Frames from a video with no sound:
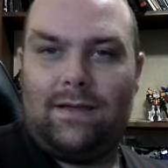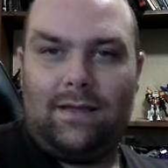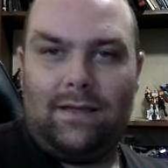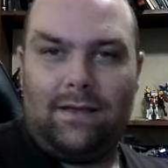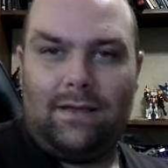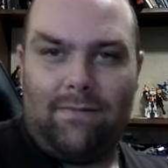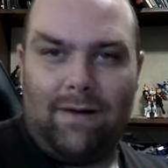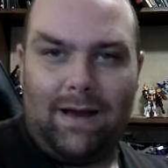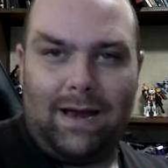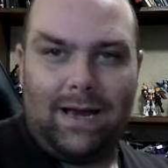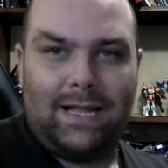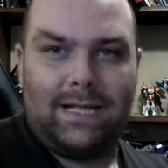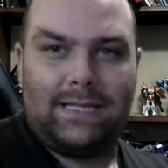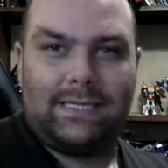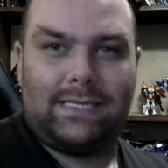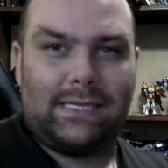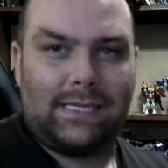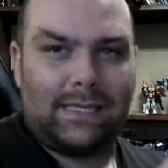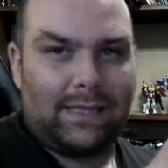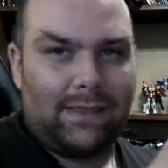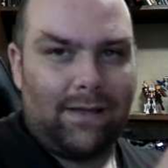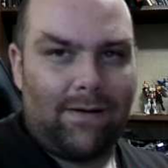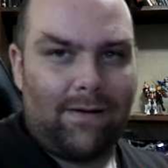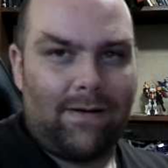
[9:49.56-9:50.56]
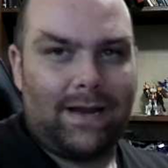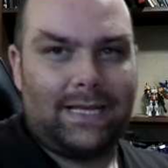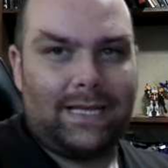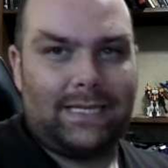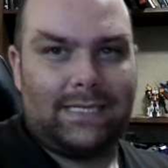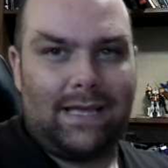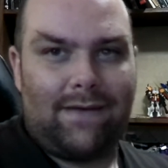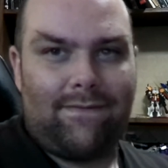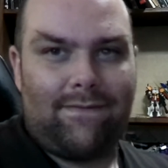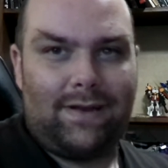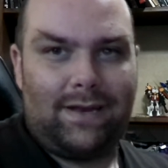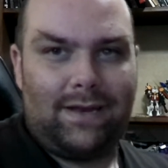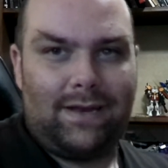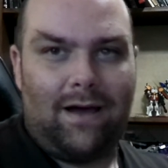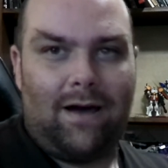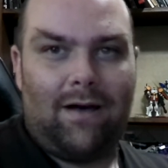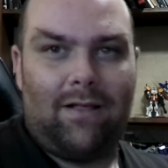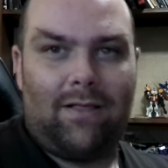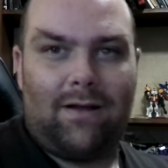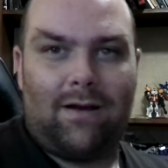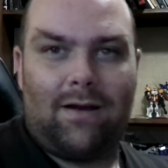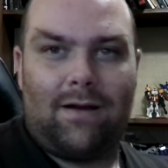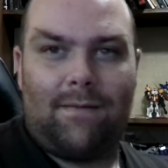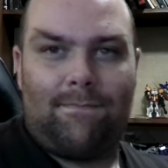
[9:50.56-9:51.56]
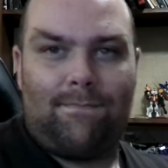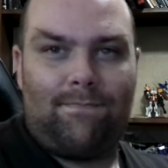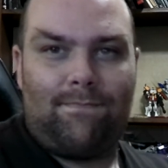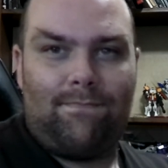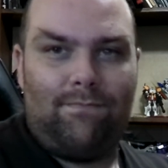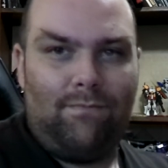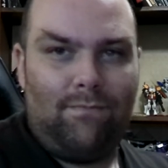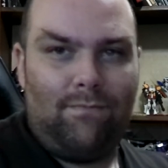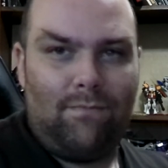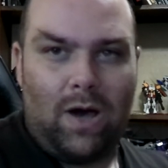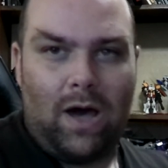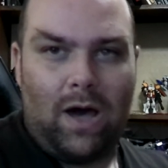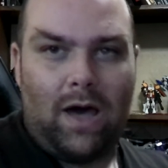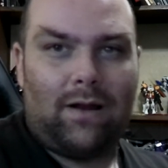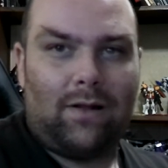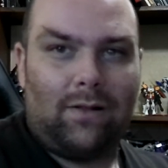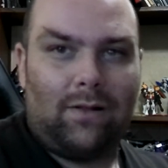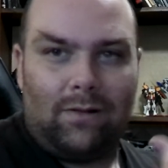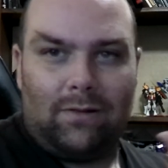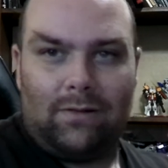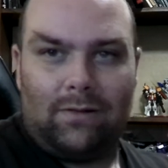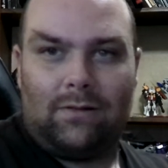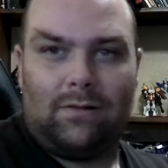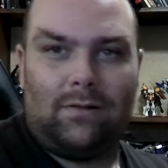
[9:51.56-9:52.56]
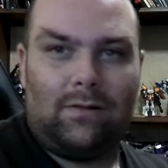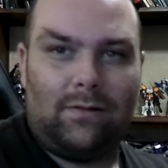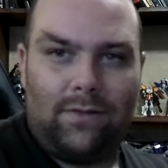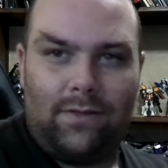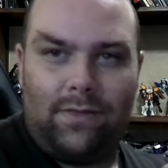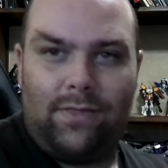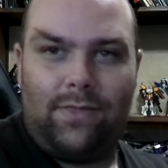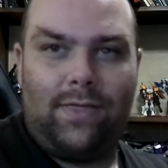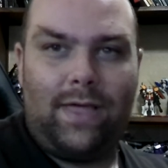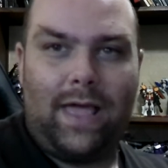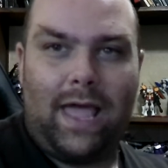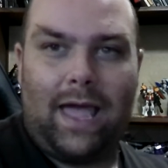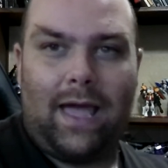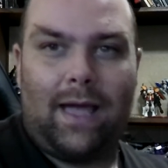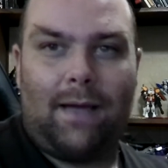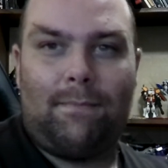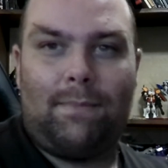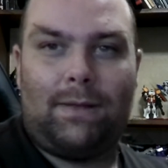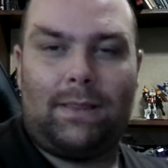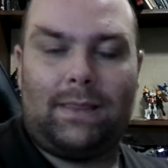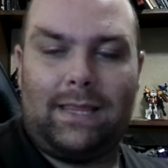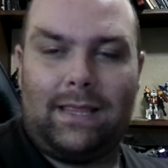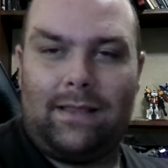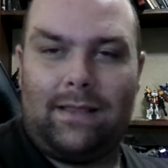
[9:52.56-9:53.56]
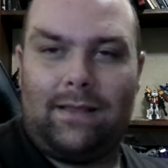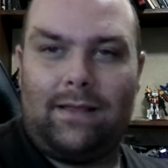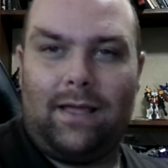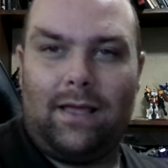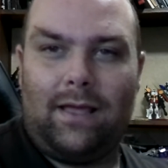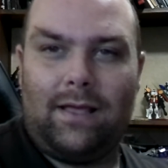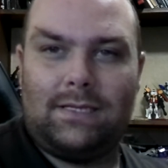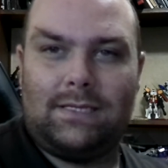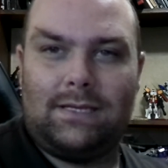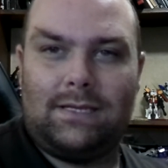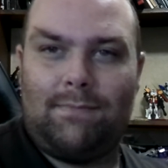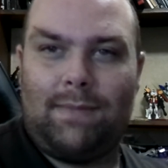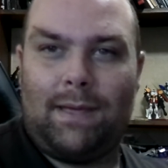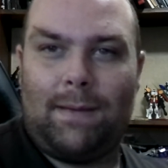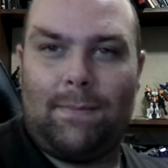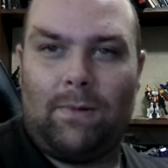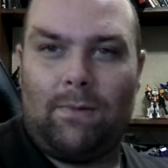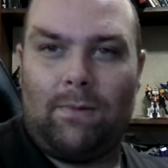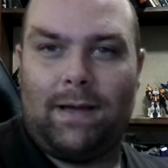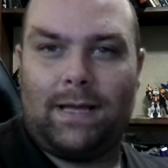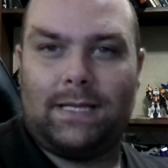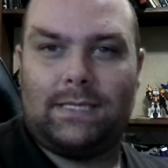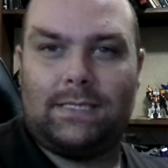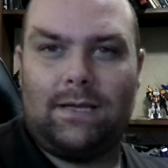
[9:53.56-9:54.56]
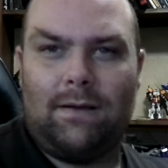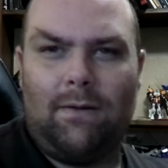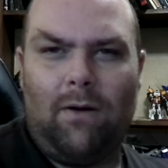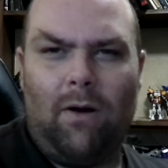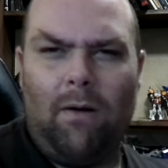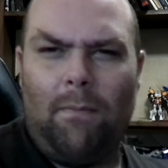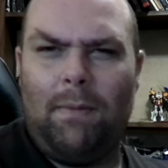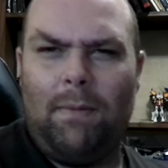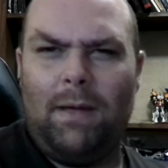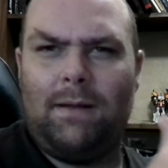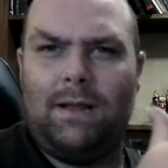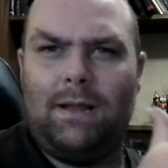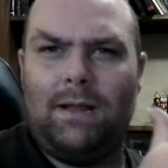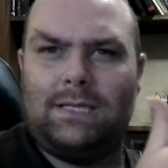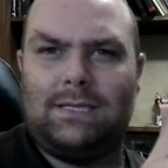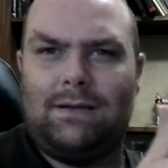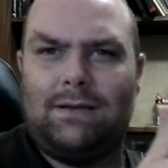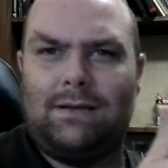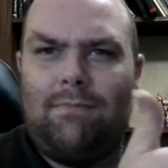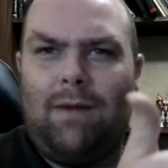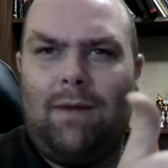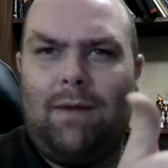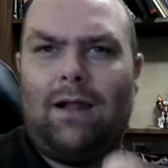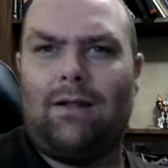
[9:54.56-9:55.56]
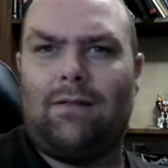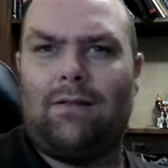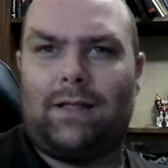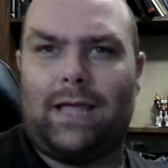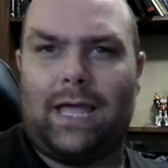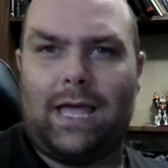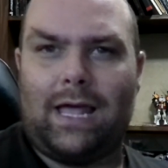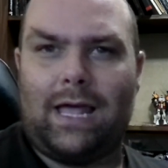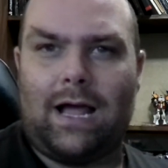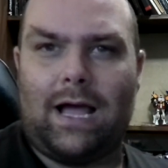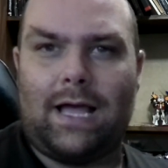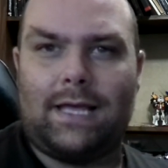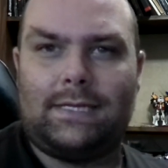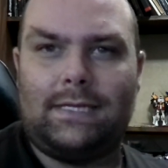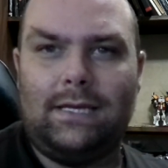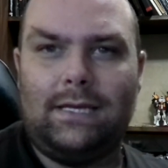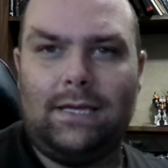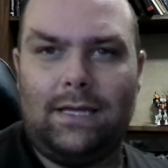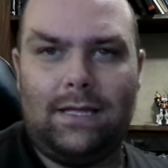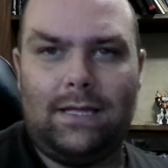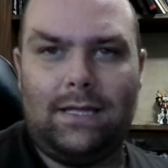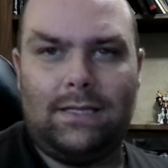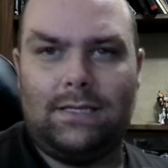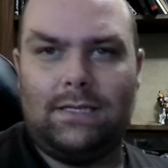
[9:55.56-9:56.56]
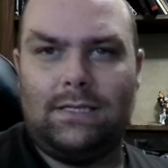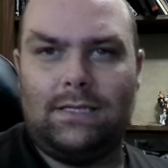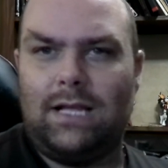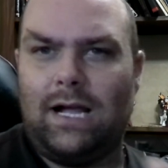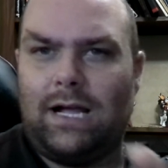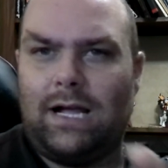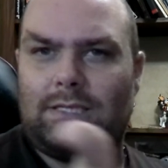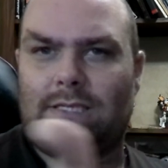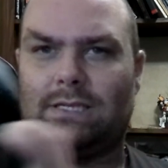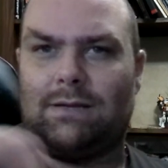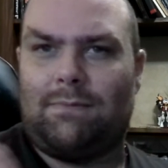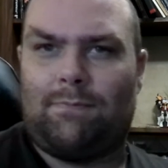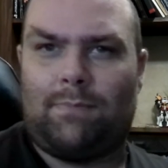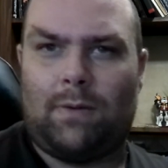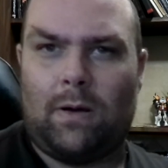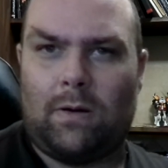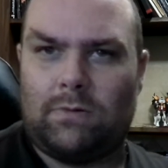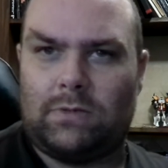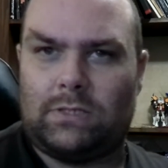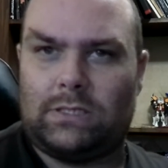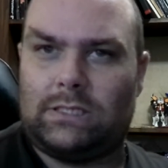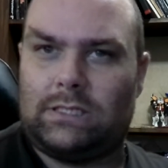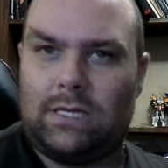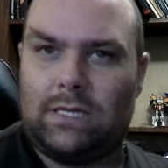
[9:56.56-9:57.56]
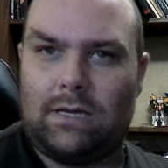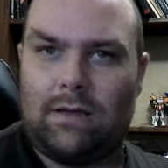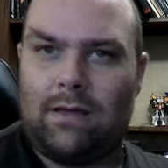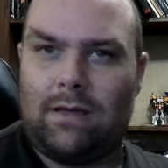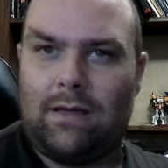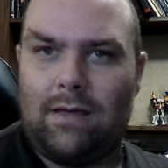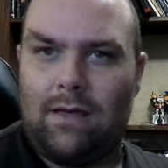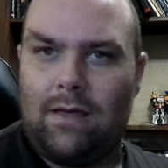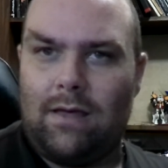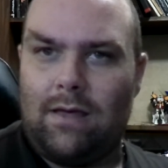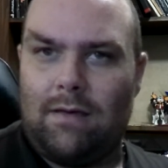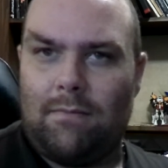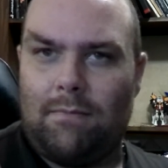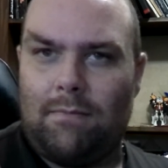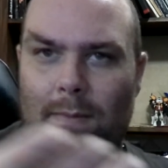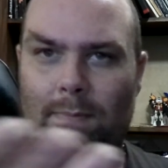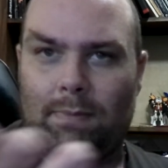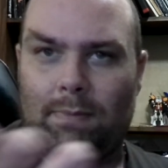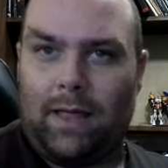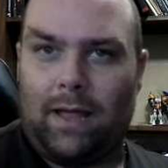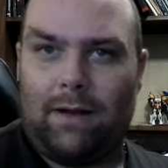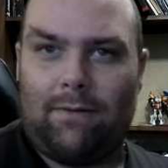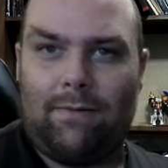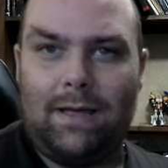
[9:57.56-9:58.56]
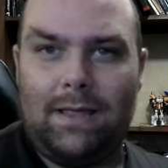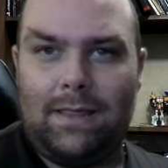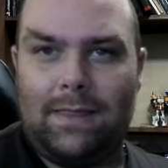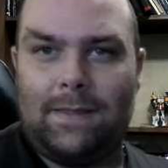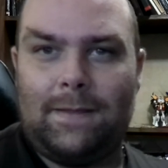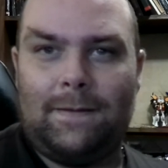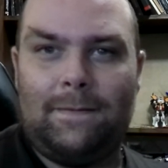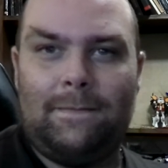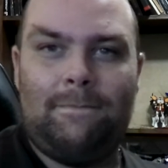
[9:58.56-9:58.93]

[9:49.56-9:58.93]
granted, it's a $37 model thing, and some people might say, oh, but it's a model kit, Isaac. It's not supposed to be played with.